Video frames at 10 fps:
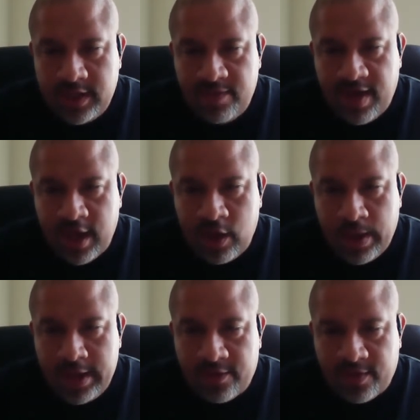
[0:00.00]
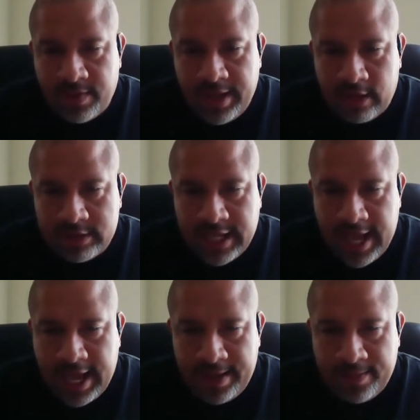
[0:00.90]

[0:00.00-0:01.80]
evaluating it from the outside.